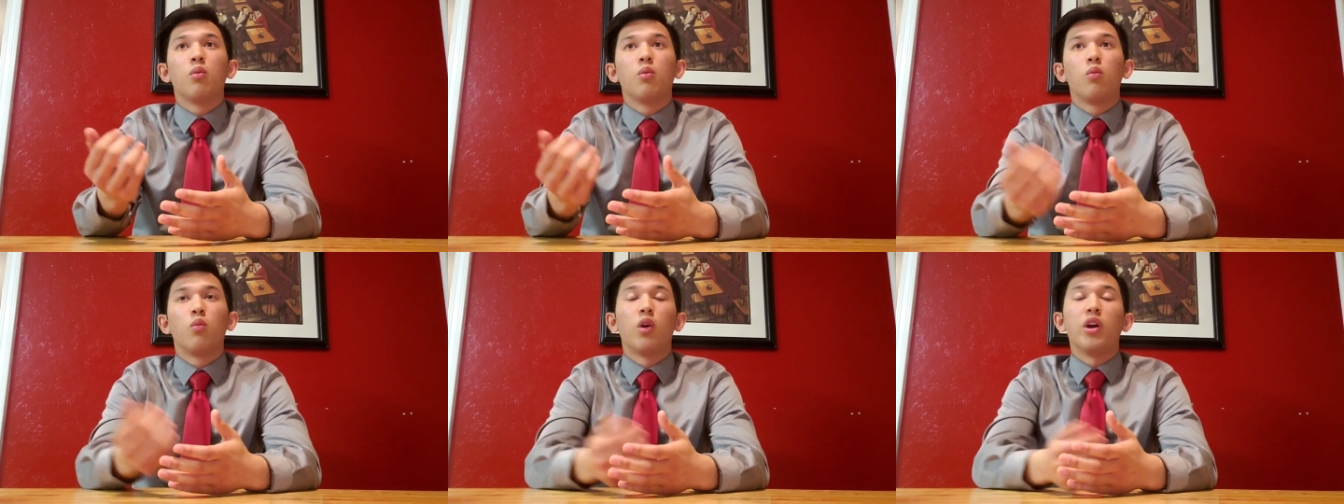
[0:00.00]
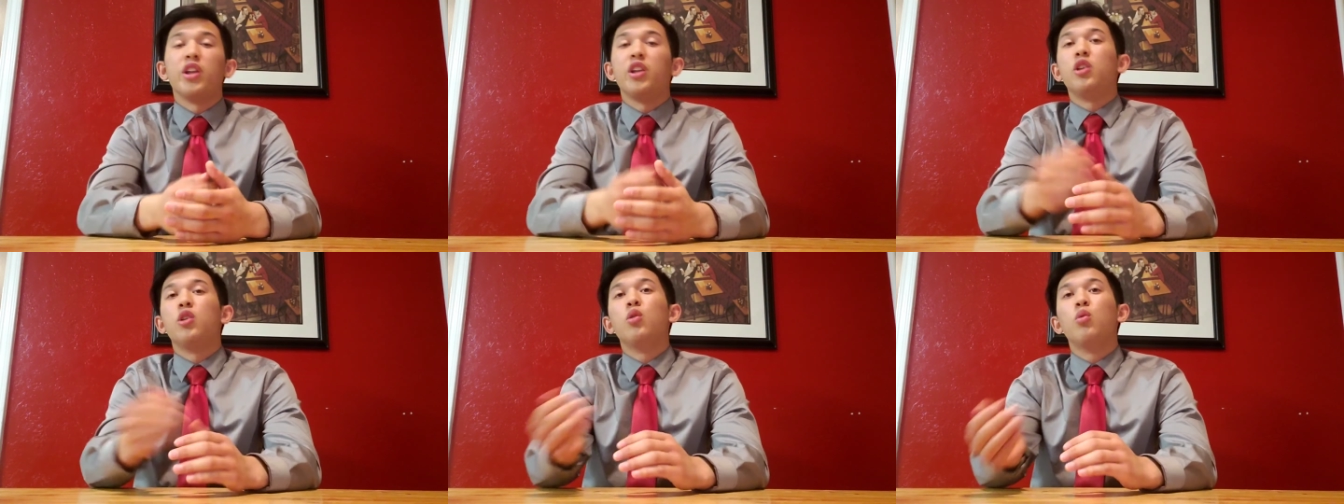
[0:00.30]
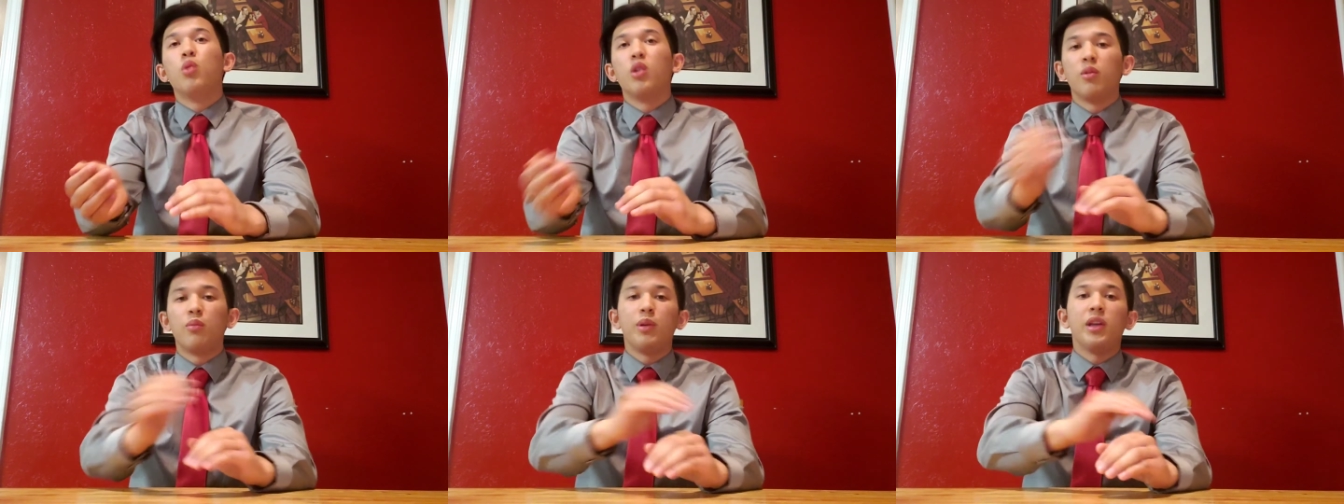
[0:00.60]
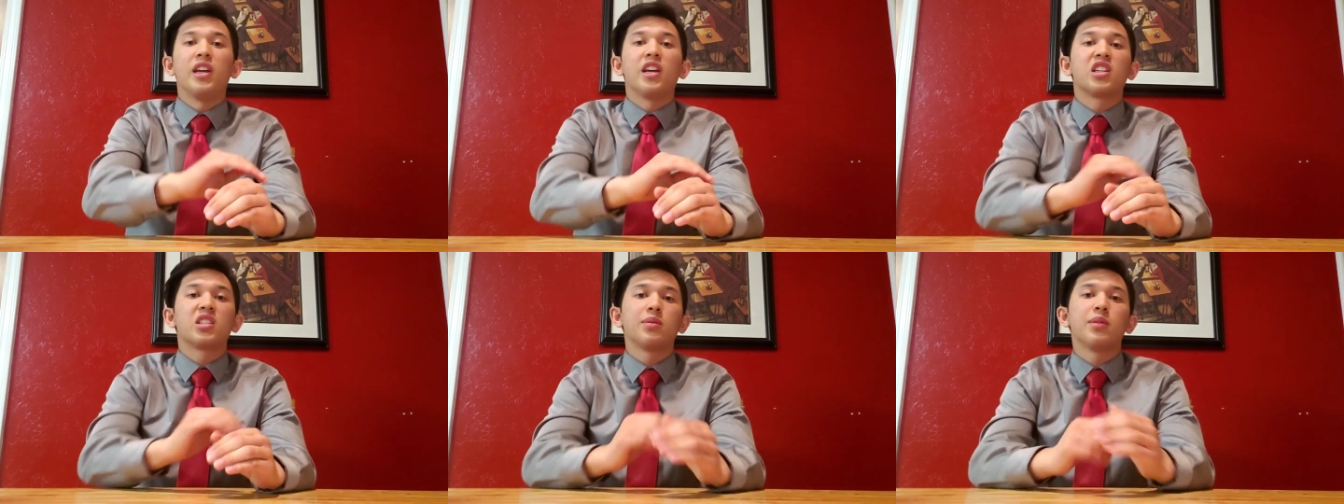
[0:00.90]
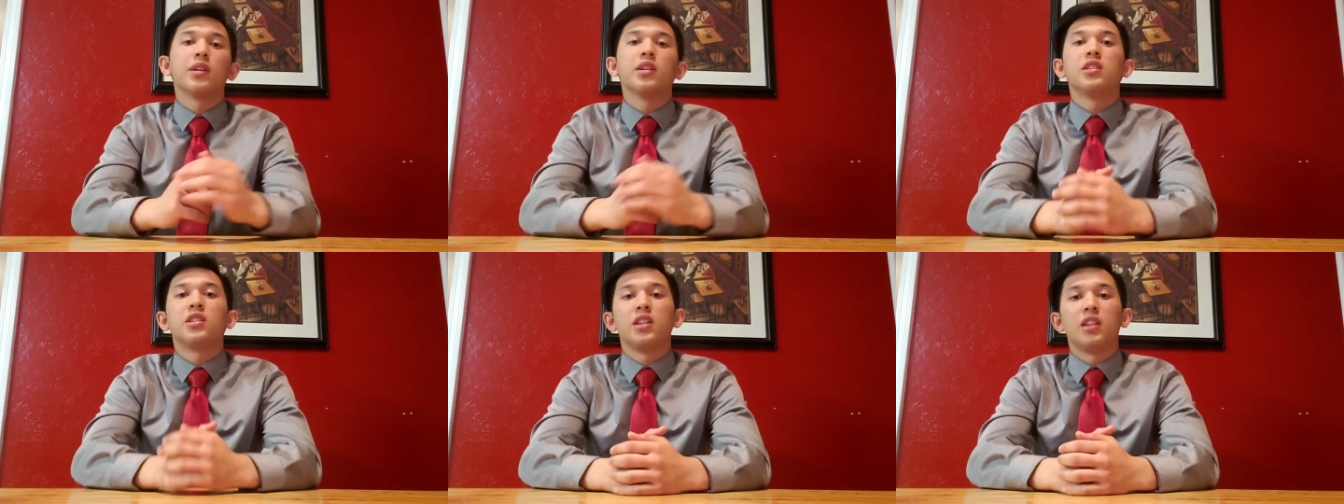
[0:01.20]
what you would be
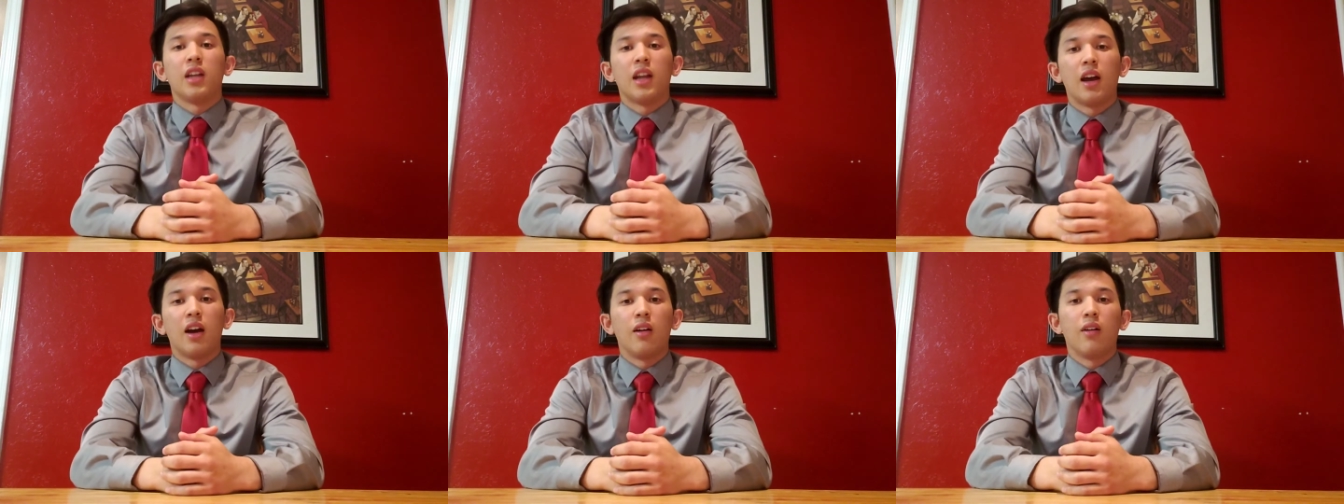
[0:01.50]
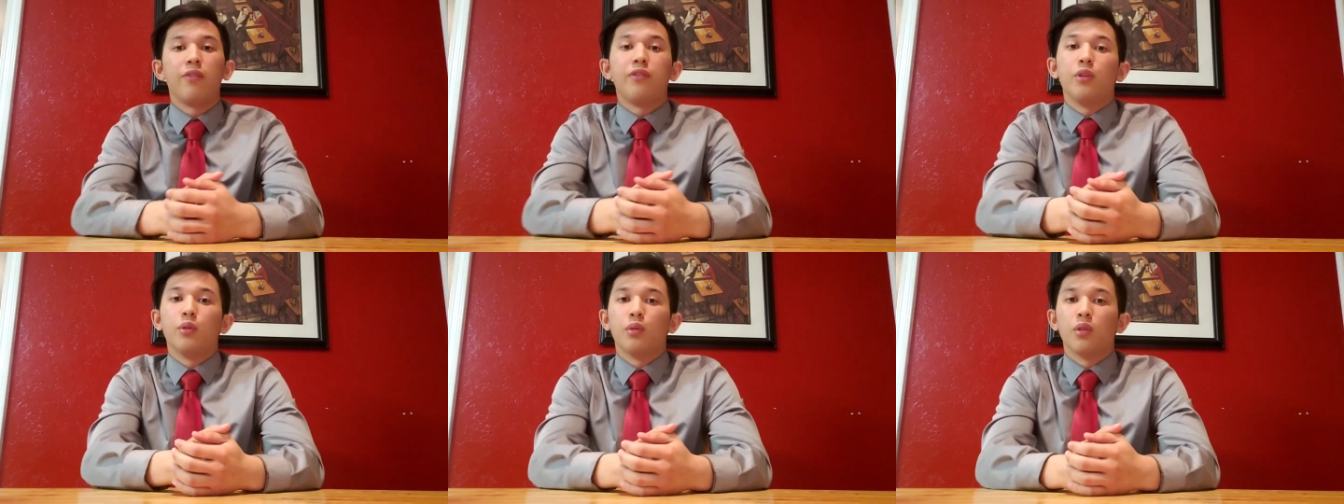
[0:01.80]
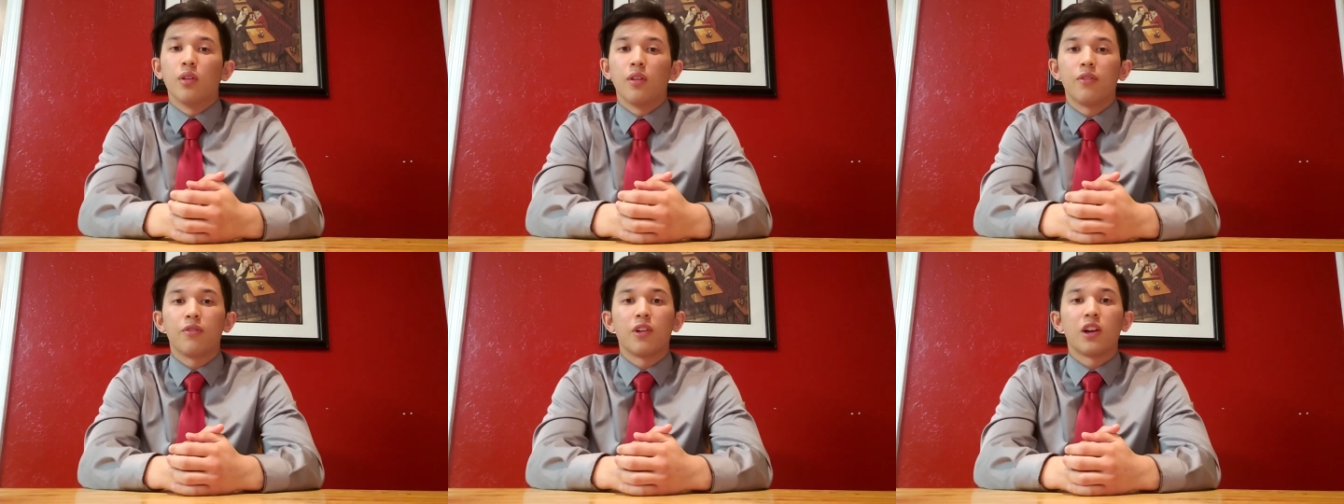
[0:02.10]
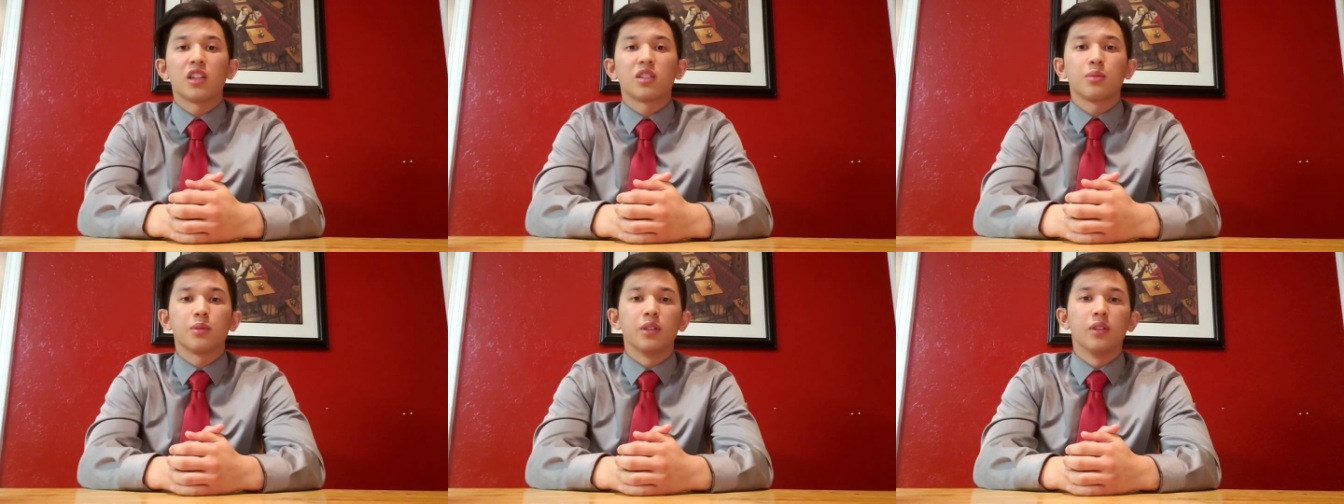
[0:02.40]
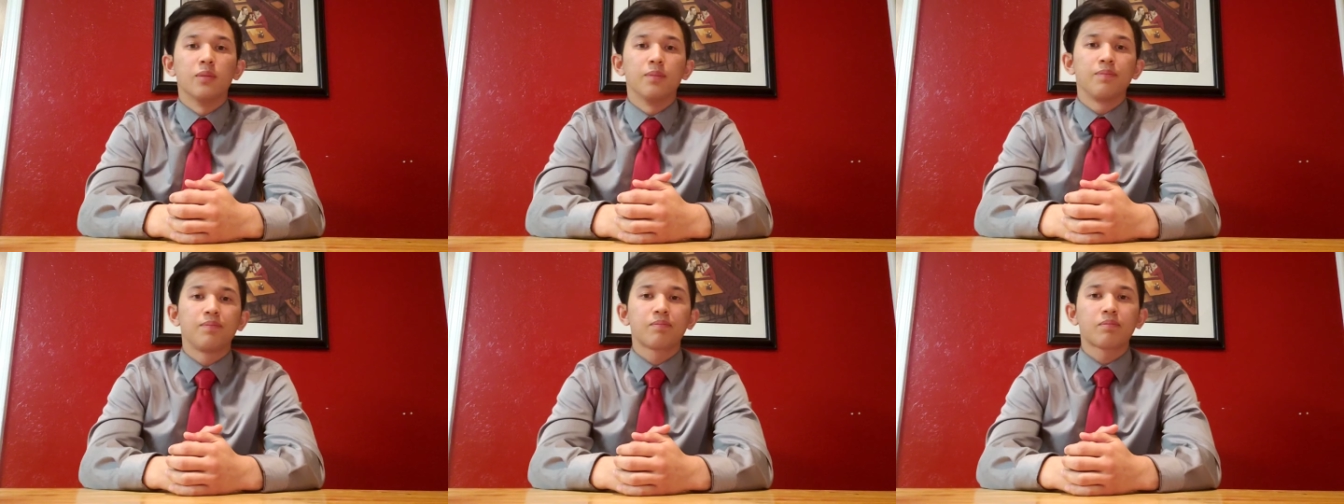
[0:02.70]
experiencing now if you were a
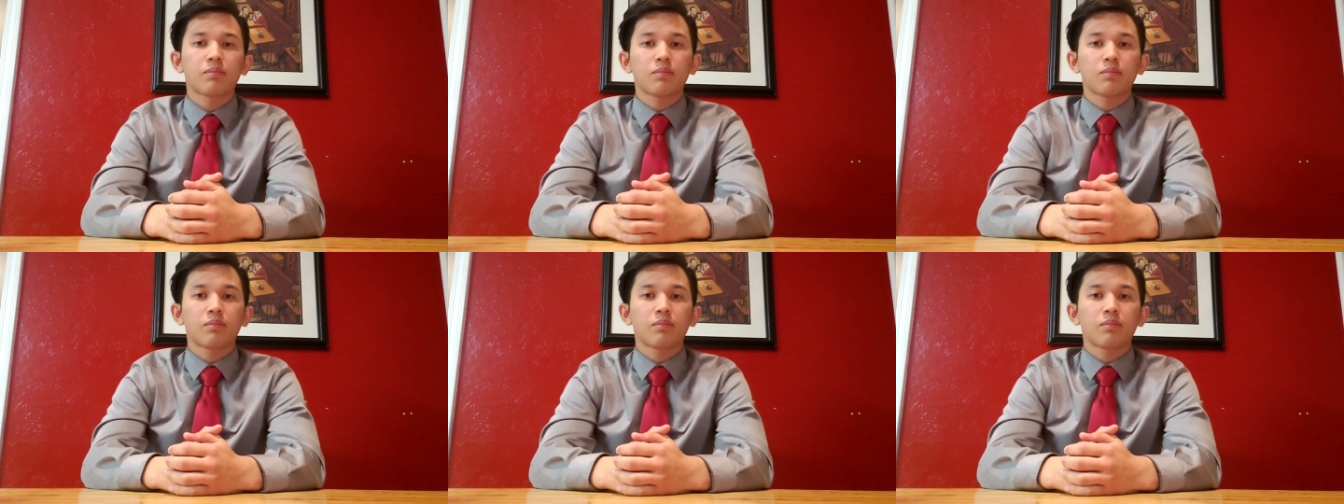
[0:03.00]
freshman.